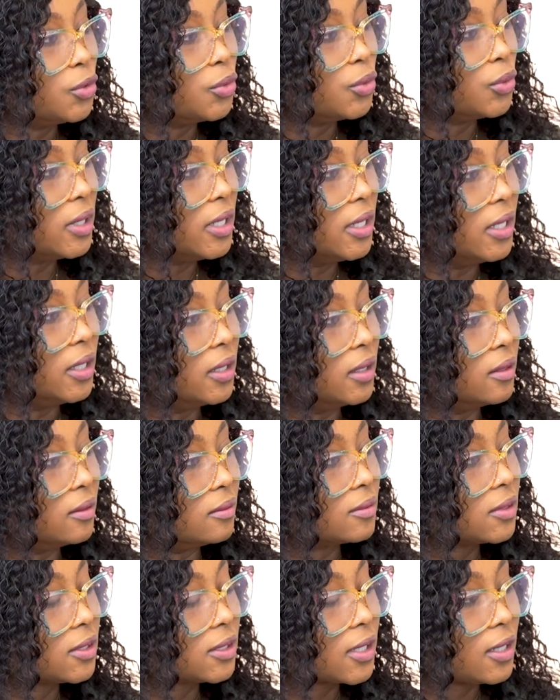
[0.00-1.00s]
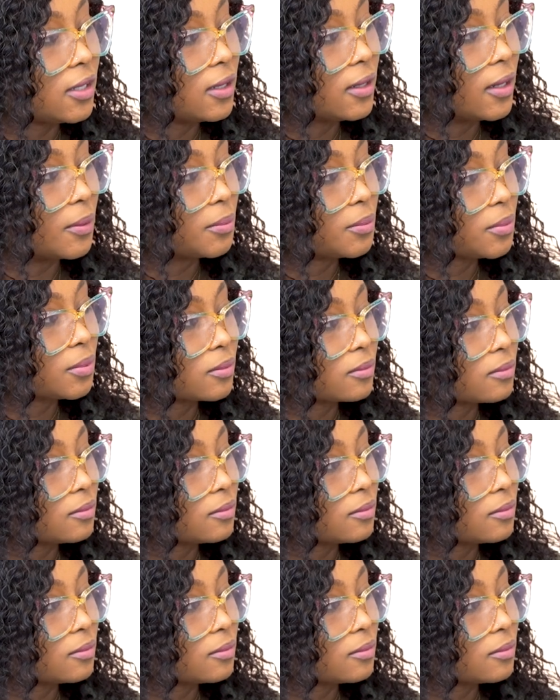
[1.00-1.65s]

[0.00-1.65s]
you in setting up